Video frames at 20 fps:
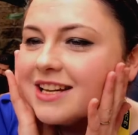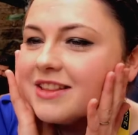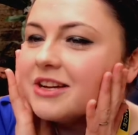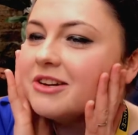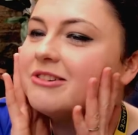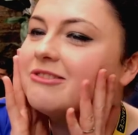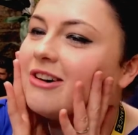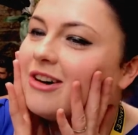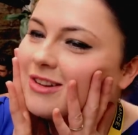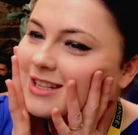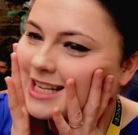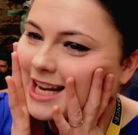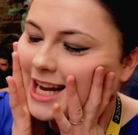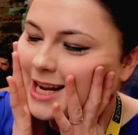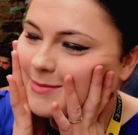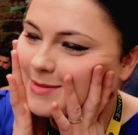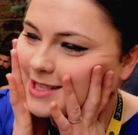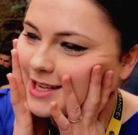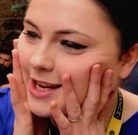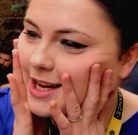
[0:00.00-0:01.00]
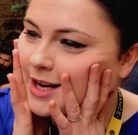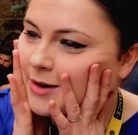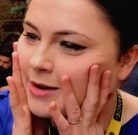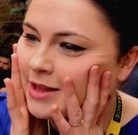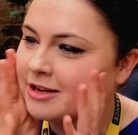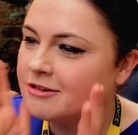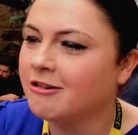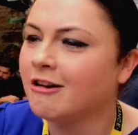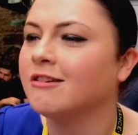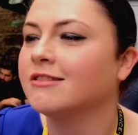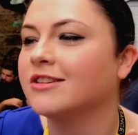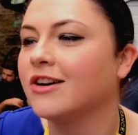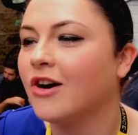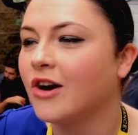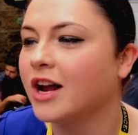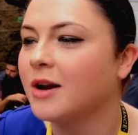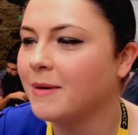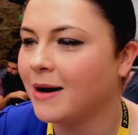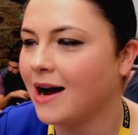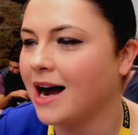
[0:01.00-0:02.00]
they were all type 2 and they were all
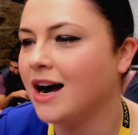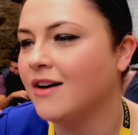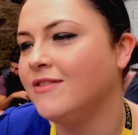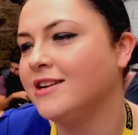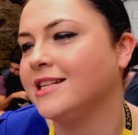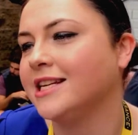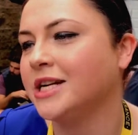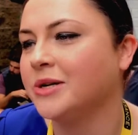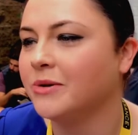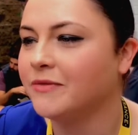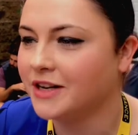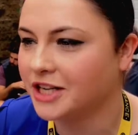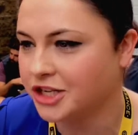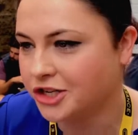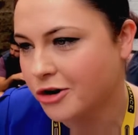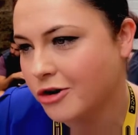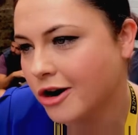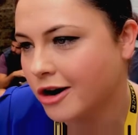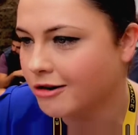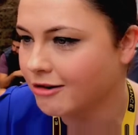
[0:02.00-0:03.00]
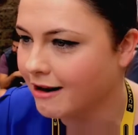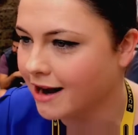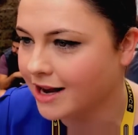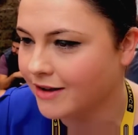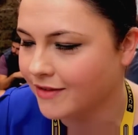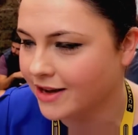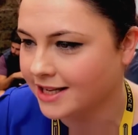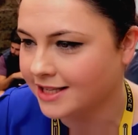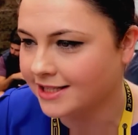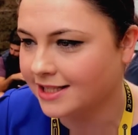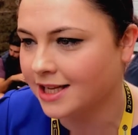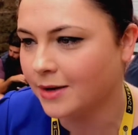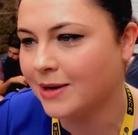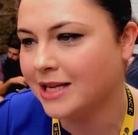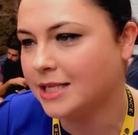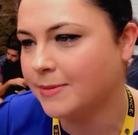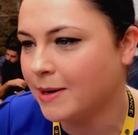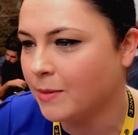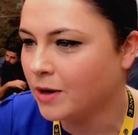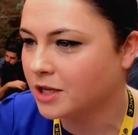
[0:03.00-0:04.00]
talking about how they deal with their sugar cravings. And they
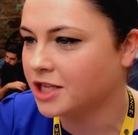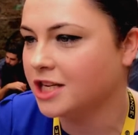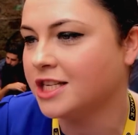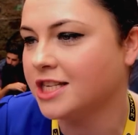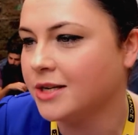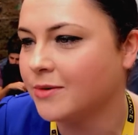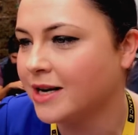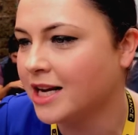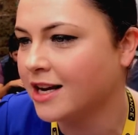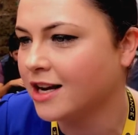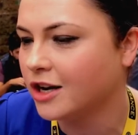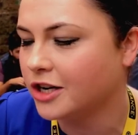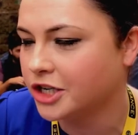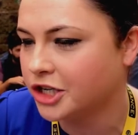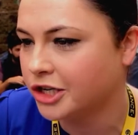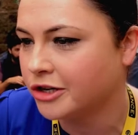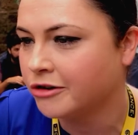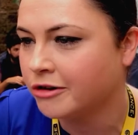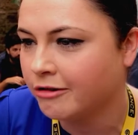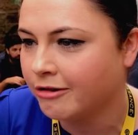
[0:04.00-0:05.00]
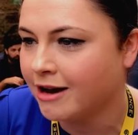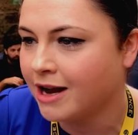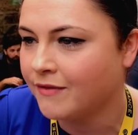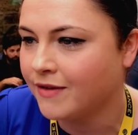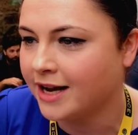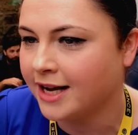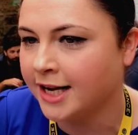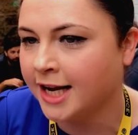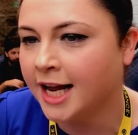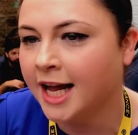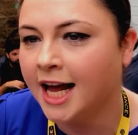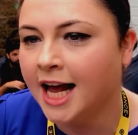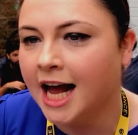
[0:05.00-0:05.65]
went to me, what do you do when you've got a sugar craving?